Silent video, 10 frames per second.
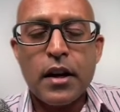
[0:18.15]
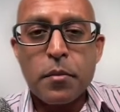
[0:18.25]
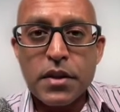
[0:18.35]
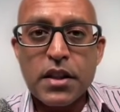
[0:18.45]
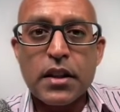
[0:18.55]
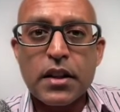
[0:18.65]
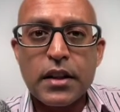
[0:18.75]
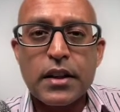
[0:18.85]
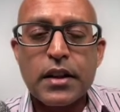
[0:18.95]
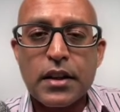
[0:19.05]

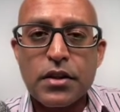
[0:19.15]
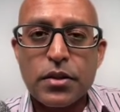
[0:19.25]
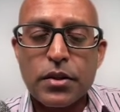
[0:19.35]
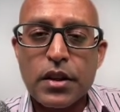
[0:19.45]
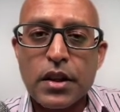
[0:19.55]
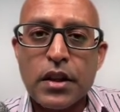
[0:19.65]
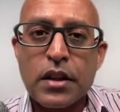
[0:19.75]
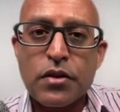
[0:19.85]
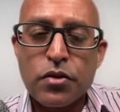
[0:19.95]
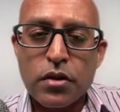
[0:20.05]
particularly into the
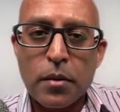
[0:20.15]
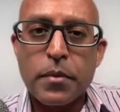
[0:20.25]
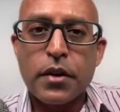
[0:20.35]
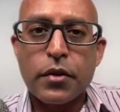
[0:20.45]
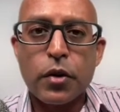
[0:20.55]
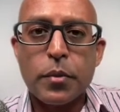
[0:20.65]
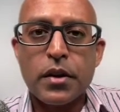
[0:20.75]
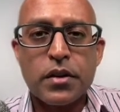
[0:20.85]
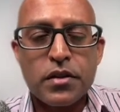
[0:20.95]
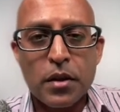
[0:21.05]

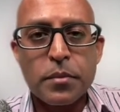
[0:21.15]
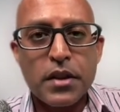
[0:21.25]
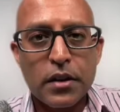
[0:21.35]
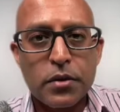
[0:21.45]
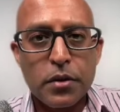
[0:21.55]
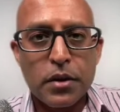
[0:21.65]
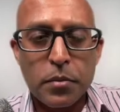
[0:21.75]
subacromial subdeltoid